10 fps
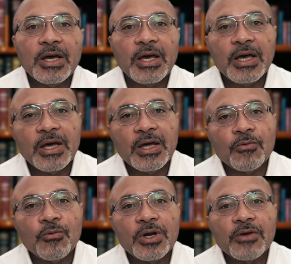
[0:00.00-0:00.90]

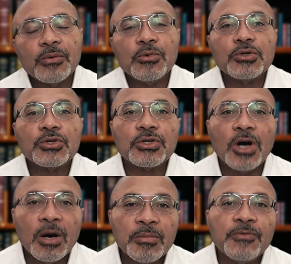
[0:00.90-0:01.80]
And one of the most
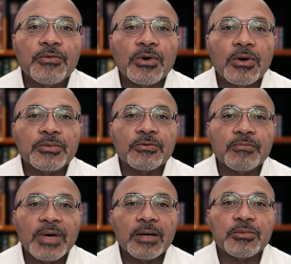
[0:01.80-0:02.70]
common forms
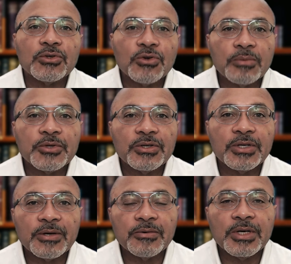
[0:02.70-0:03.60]
of
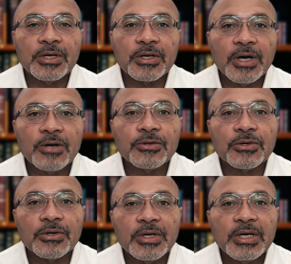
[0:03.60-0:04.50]
malabsorption that we
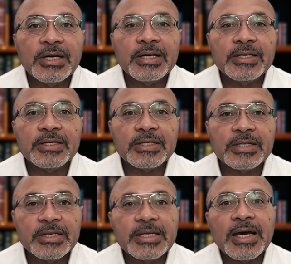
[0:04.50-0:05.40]
encounter is
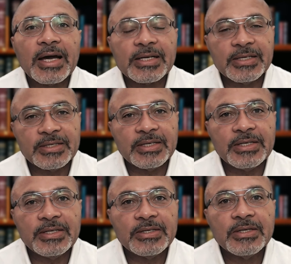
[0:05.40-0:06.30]
celiac
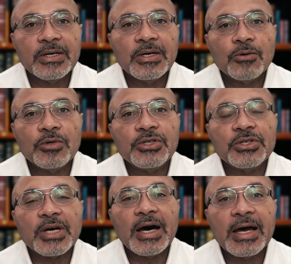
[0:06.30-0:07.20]
disease,
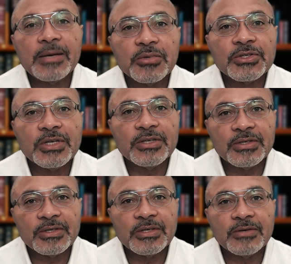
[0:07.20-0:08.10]
which is a
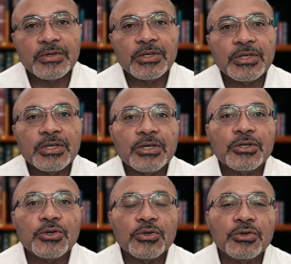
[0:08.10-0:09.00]
hypersensitivity
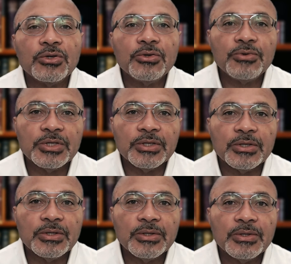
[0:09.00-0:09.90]
to gluten,